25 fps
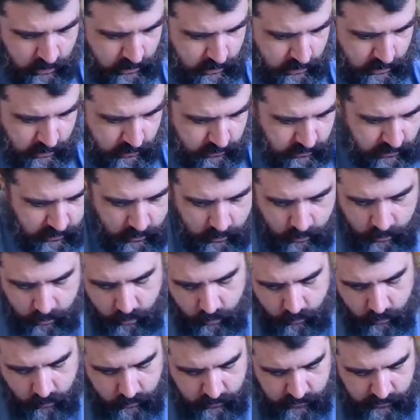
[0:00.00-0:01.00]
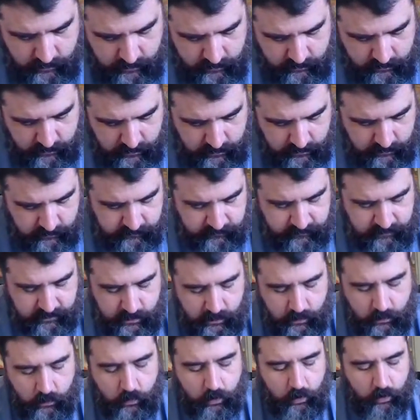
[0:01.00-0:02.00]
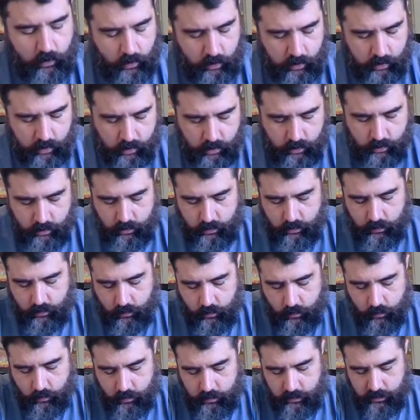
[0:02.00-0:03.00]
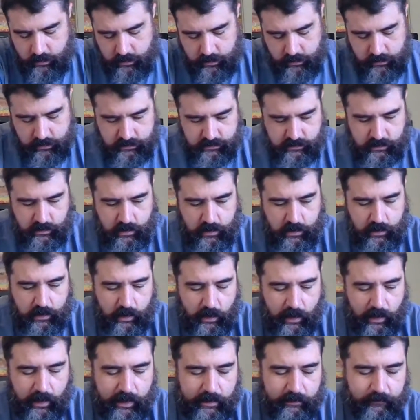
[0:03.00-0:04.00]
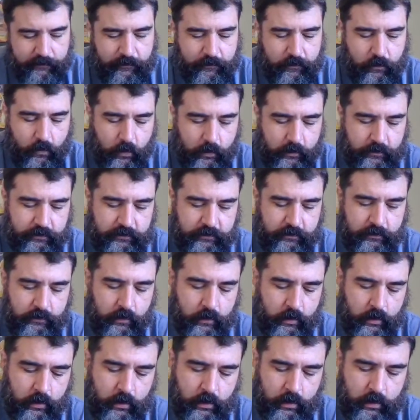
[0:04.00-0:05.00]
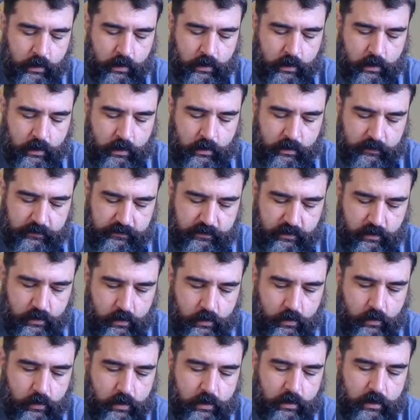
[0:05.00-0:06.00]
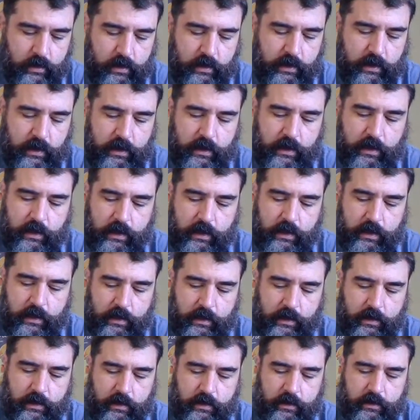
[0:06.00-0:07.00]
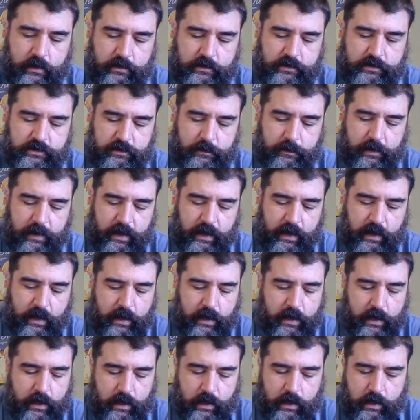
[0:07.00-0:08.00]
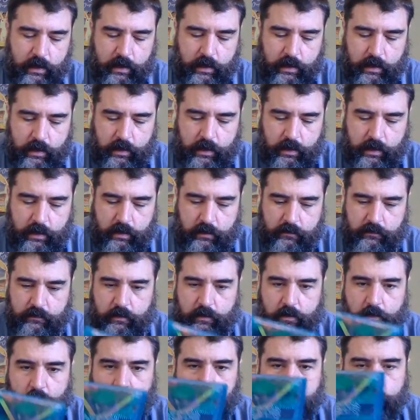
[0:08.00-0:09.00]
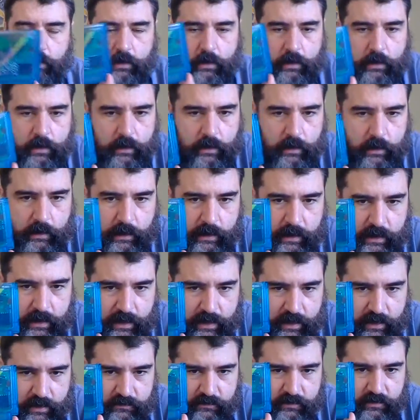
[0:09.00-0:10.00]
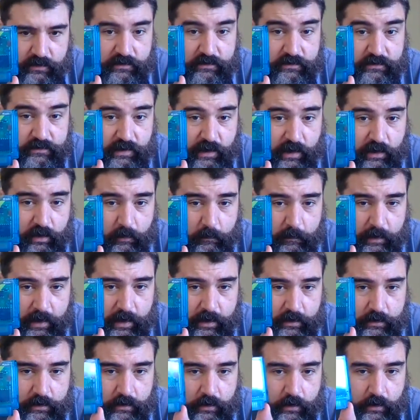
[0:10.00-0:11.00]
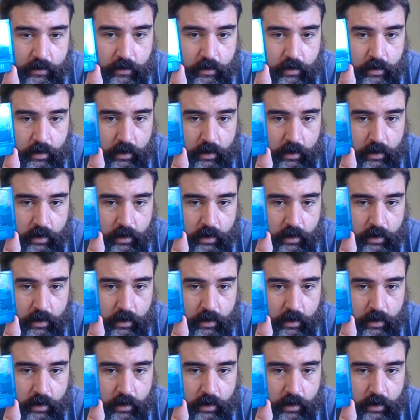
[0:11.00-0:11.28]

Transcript: you think, oh, its sequel was Life Force. So in Japan, it is known as Salamander.